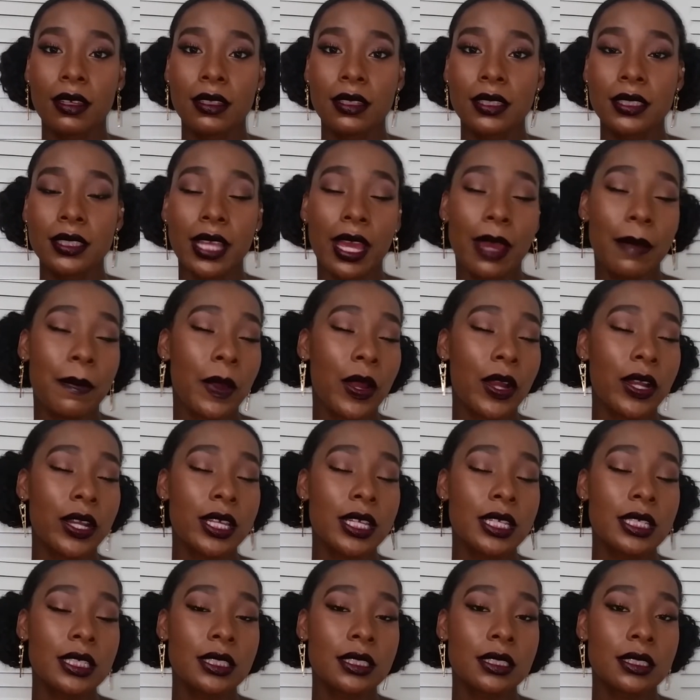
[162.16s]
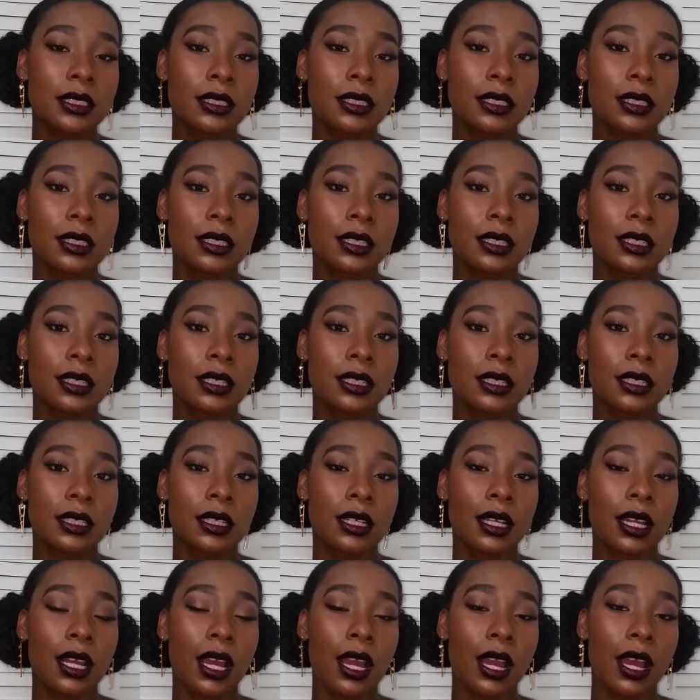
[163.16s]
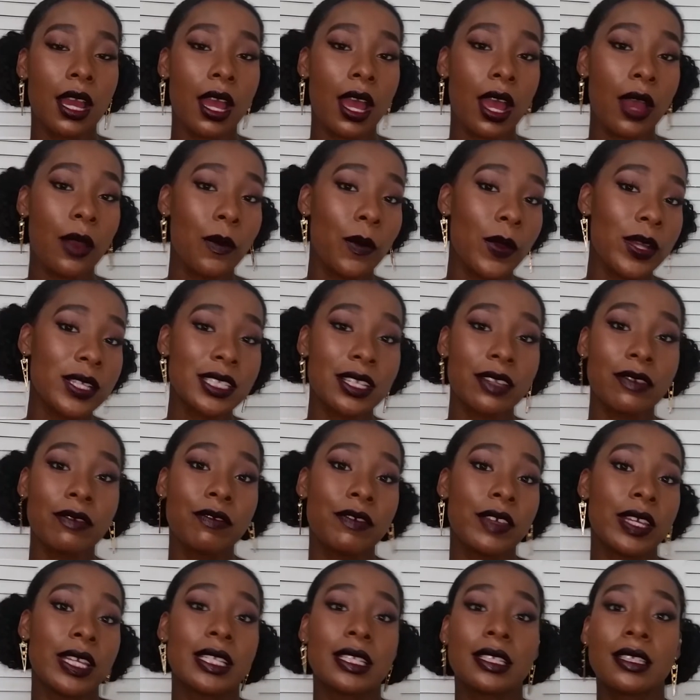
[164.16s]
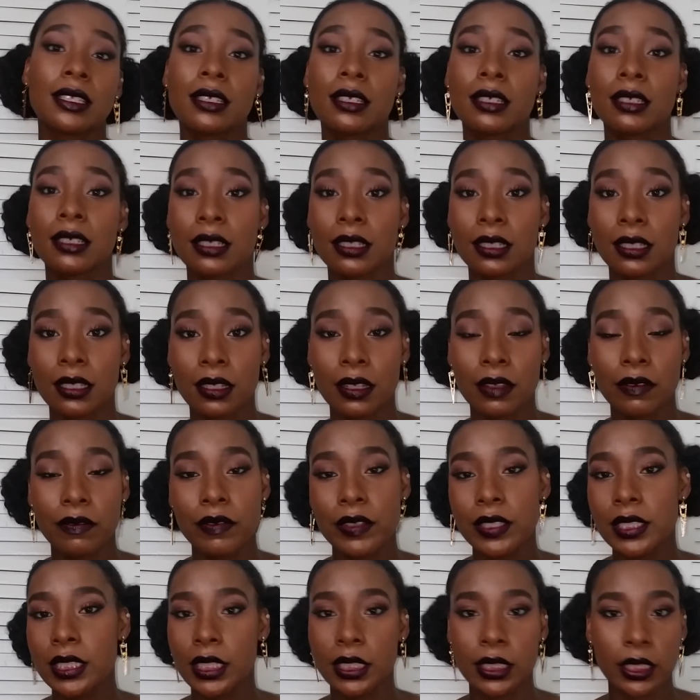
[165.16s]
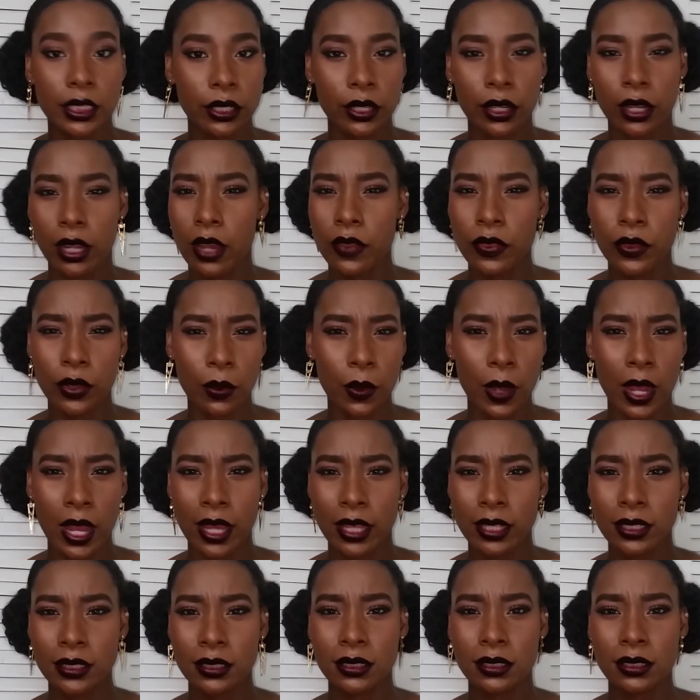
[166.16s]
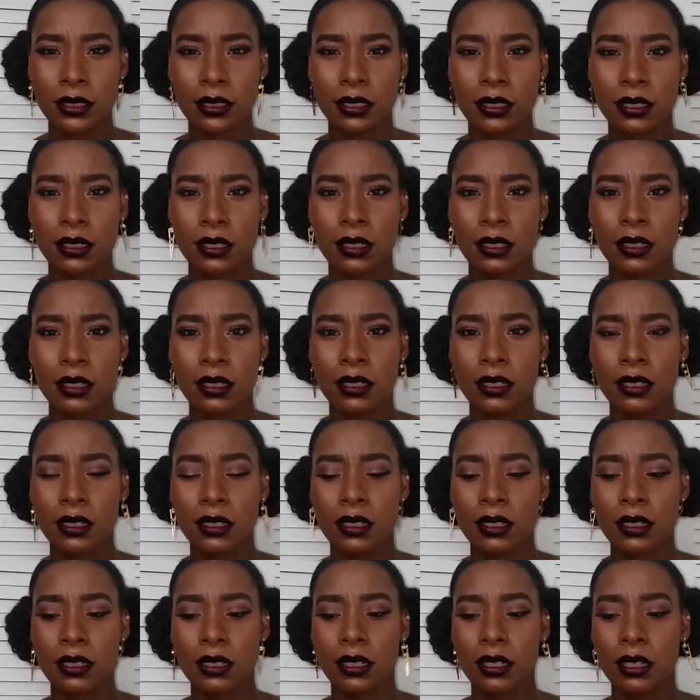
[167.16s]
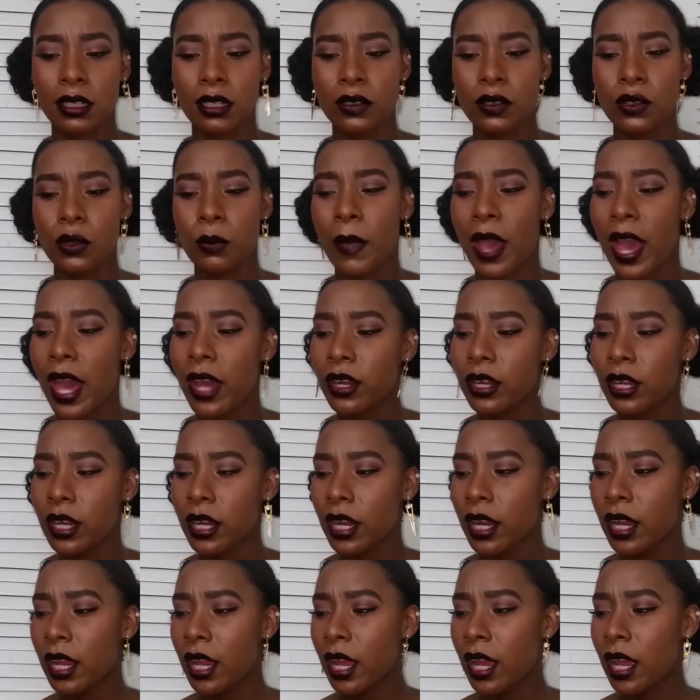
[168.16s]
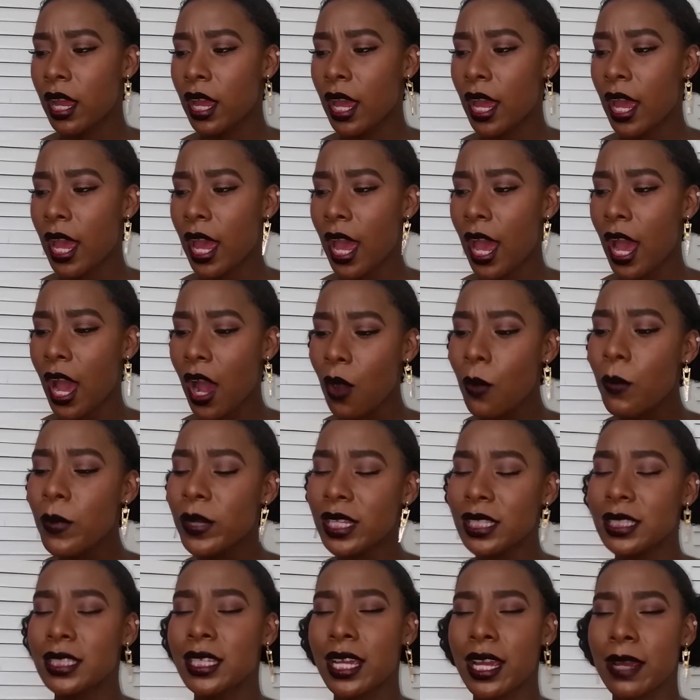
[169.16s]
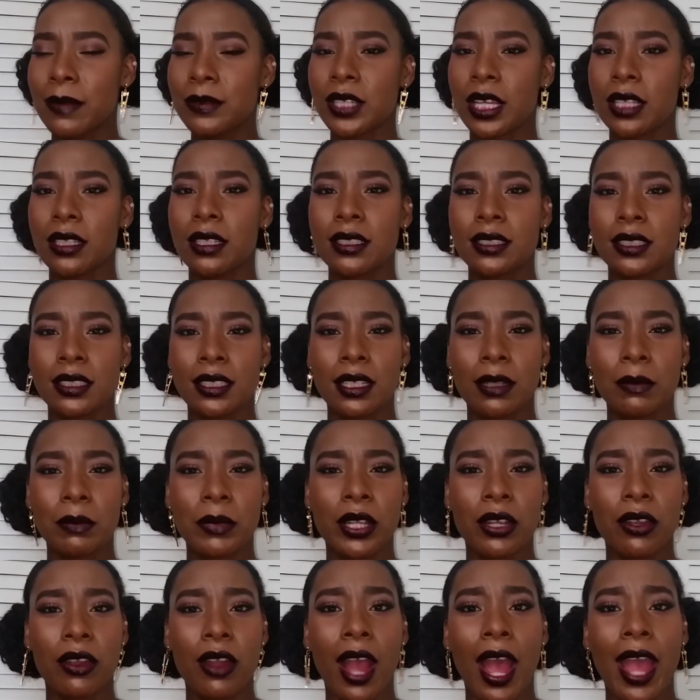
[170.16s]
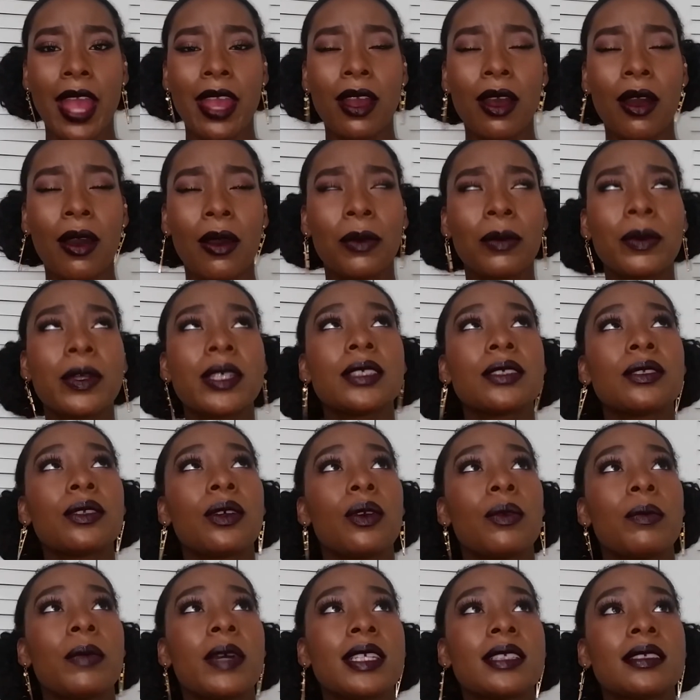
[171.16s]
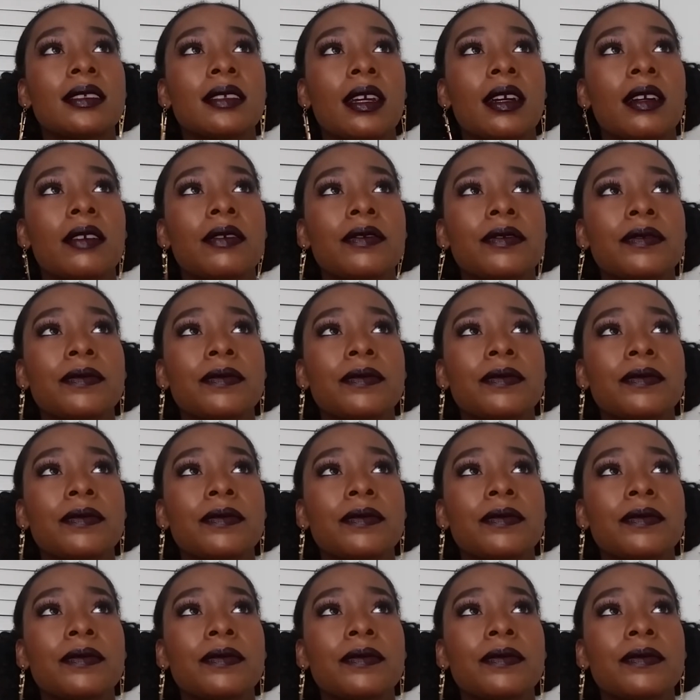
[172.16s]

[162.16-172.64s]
Sad part is, I wasn't fit, physically or otherwise. No matter how many times I looked in the mirror, I always told myself